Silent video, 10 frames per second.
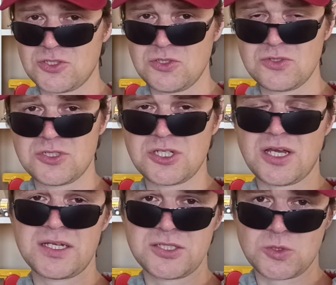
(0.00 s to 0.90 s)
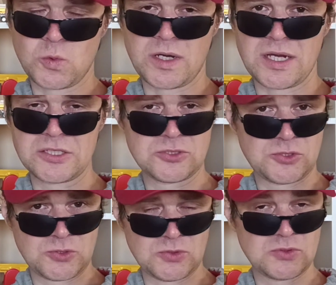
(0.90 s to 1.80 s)
you don't want
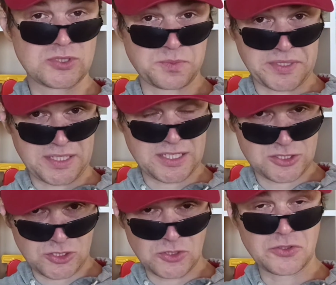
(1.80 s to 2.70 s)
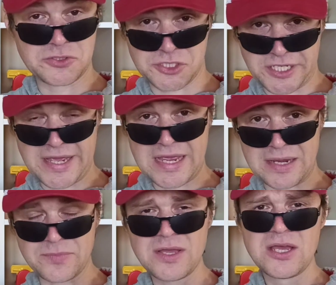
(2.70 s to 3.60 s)
to spend your
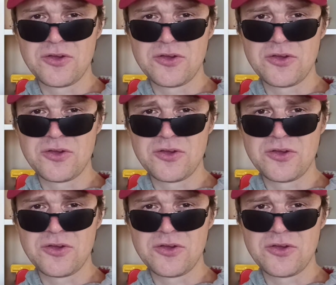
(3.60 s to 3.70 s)
time